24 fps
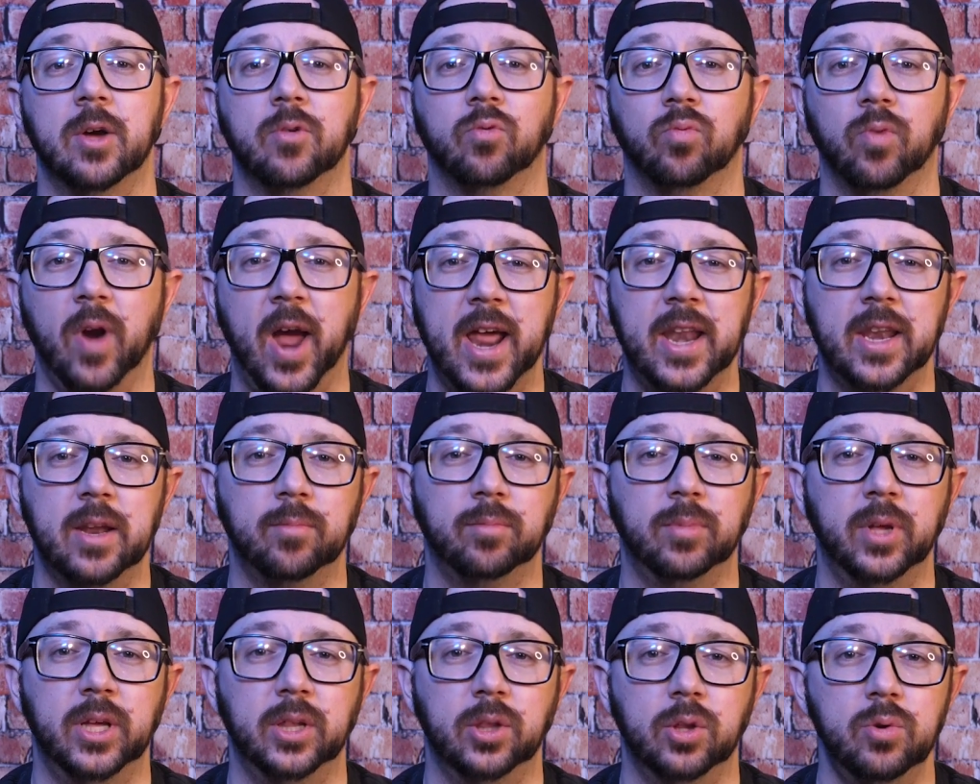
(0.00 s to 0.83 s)

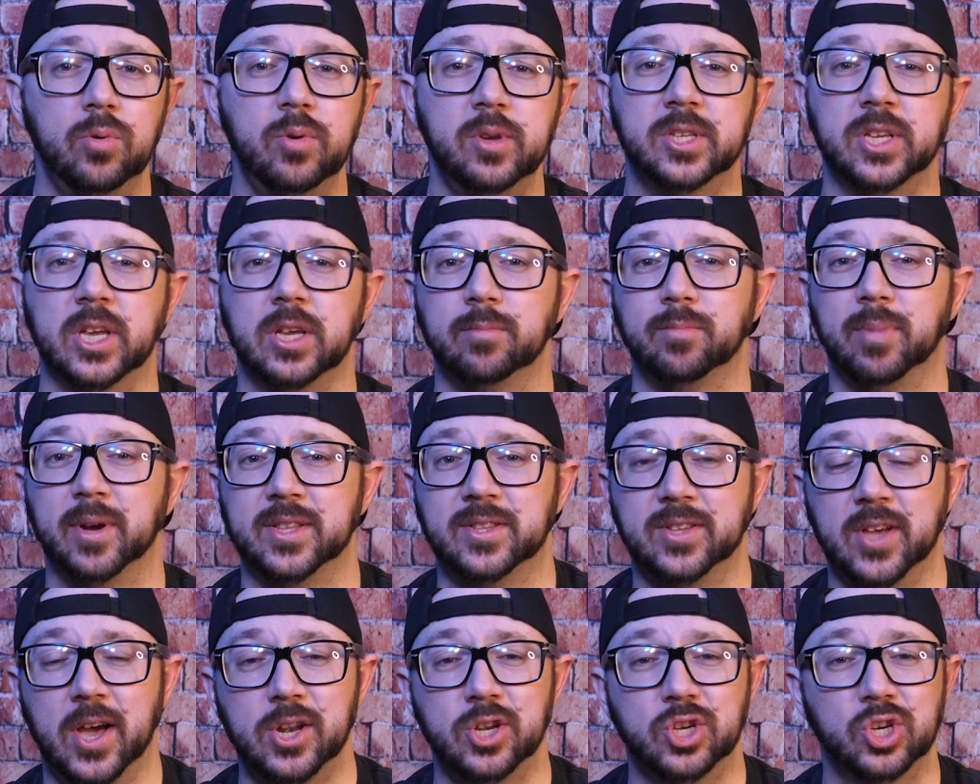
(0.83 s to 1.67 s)
randomly losing
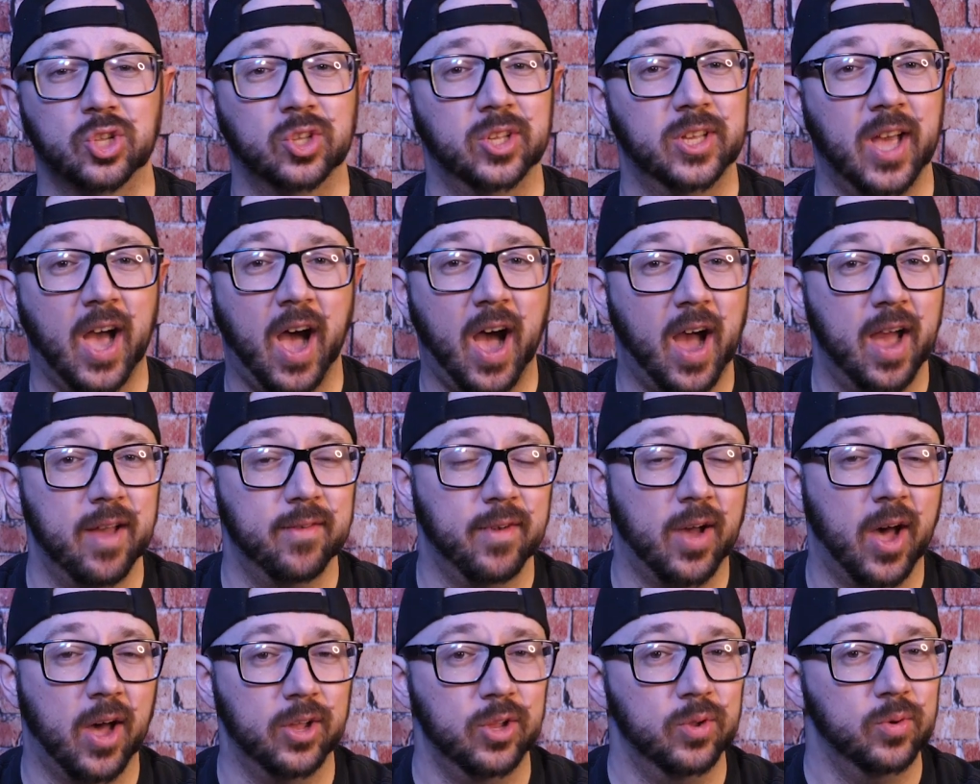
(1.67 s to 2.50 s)
potentially high
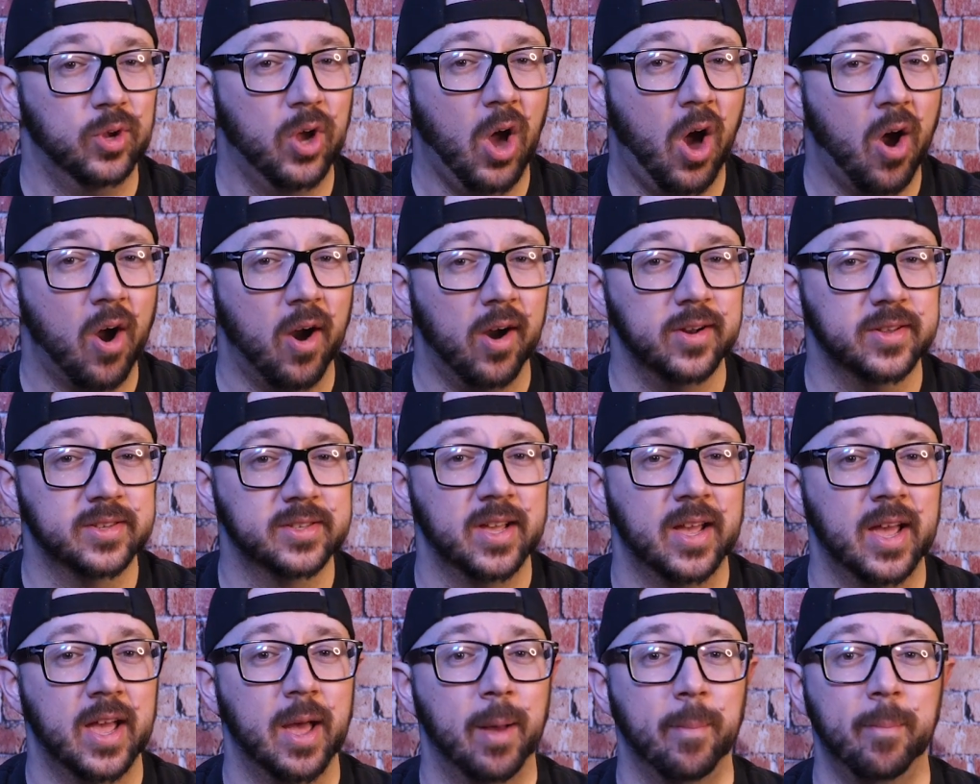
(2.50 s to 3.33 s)
value cards,
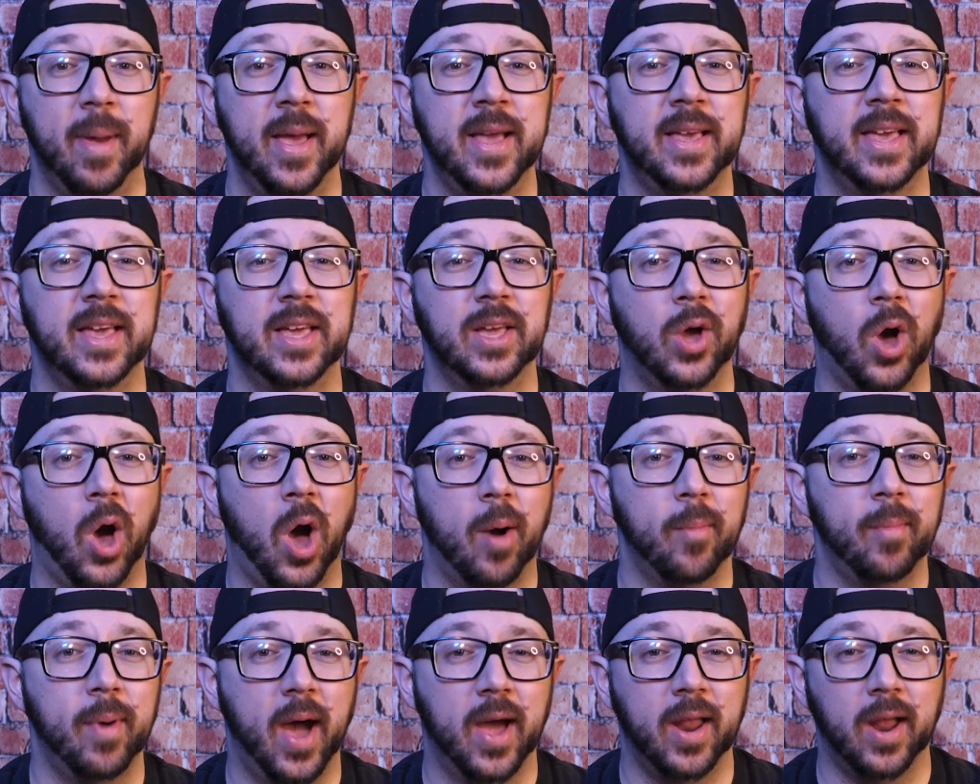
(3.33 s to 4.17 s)
making
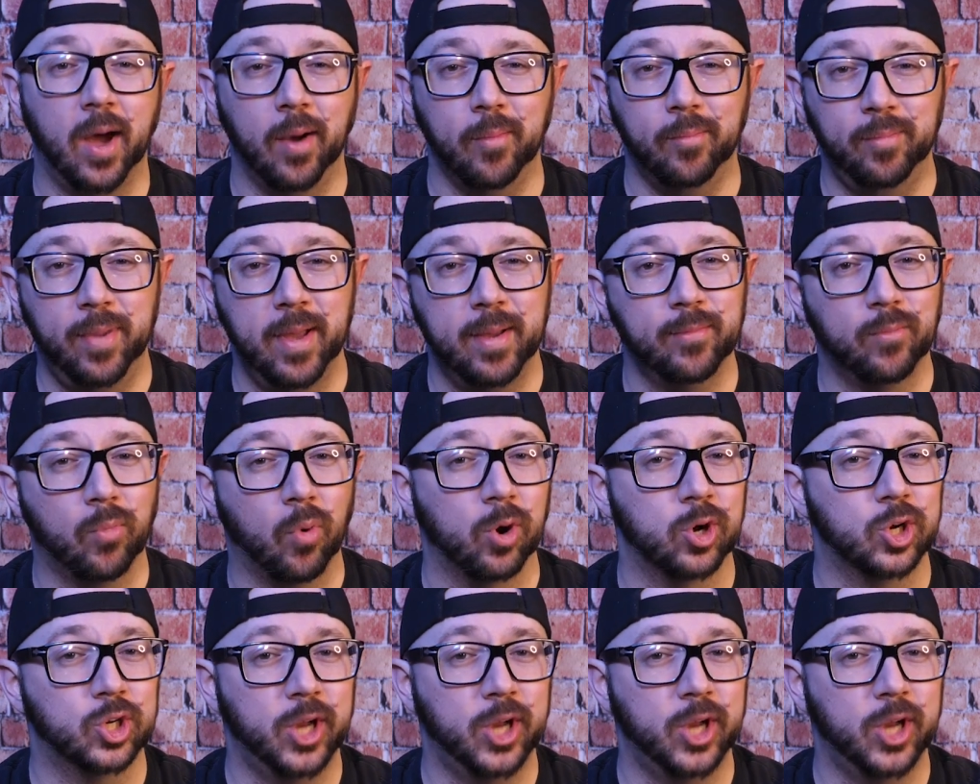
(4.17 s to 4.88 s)
combat a bit more